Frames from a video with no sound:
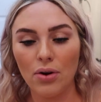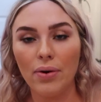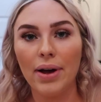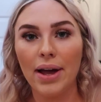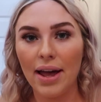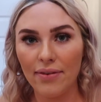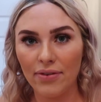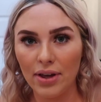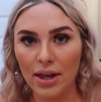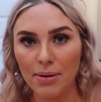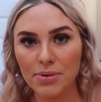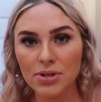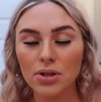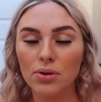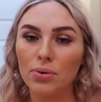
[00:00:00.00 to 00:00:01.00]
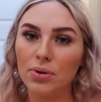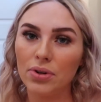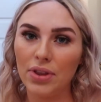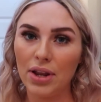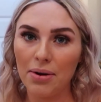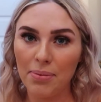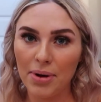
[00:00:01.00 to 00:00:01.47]
Oh, I have an Amazon order
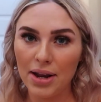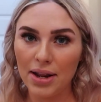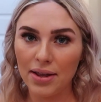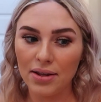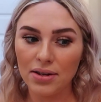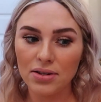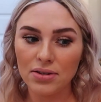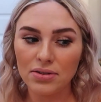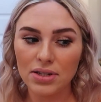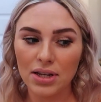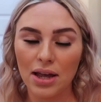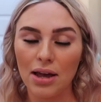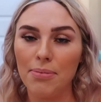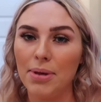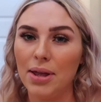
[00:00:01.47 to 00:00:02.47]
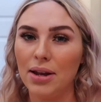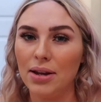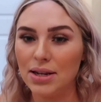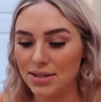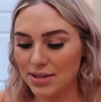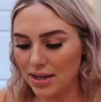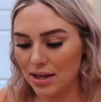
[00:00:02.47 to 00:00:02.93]
that I'm waiting to come in. It
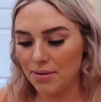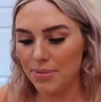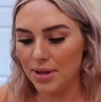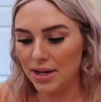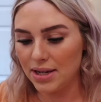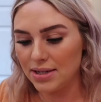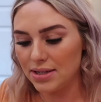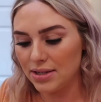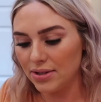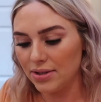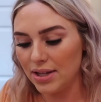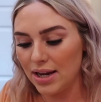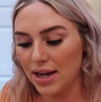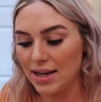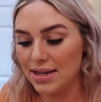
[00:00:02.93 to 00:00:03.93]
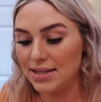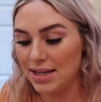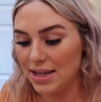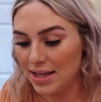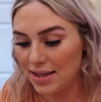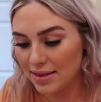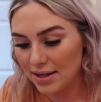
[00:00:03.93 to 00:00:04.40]
doesn't come in until the
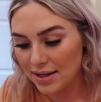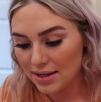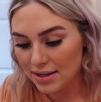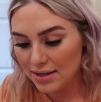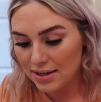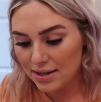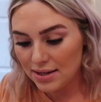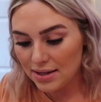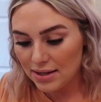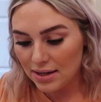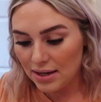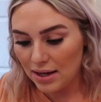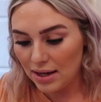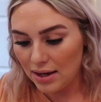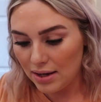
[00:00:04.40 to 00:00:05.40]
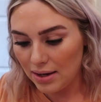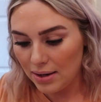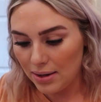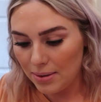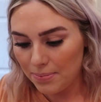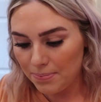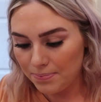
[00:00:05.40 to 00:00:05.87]
19th.
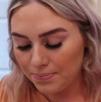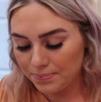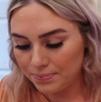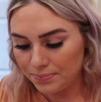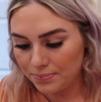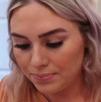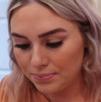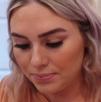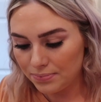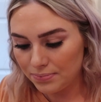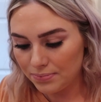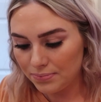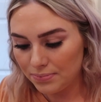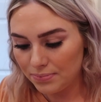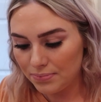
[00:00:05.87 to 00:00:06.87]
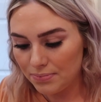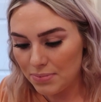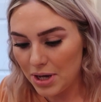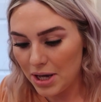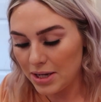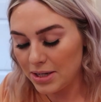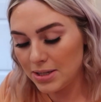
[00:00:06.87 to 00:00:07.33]
Um,
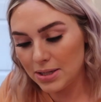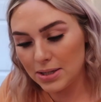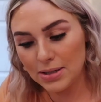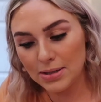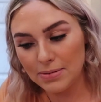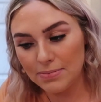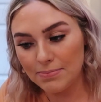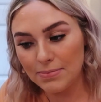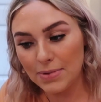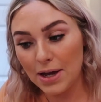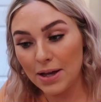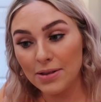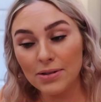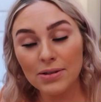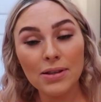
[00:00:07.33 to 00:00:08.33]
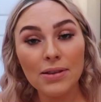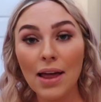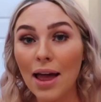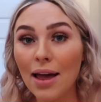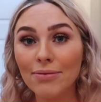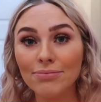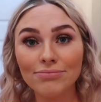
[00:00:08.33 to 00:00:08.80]
but other than
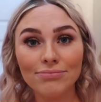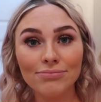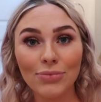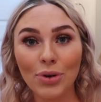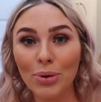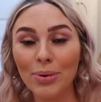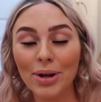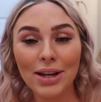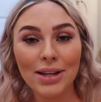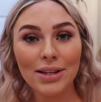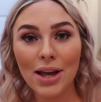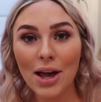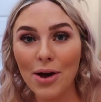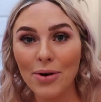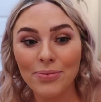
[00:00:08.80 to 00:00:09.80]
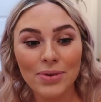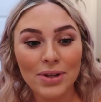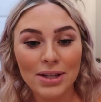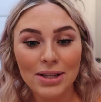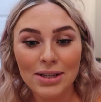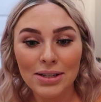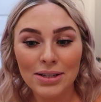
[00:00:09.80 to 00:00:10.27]
that, we're ready to go.
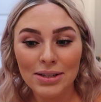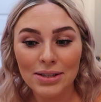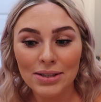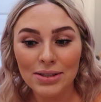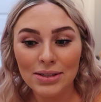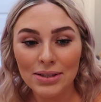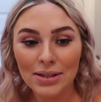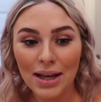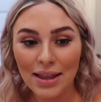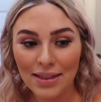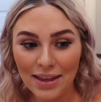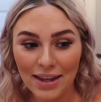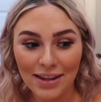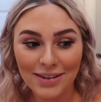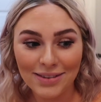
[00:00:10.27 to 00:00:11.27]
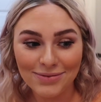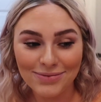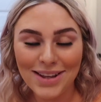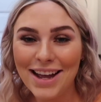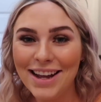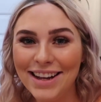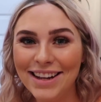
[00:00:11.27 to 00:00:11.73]
I think.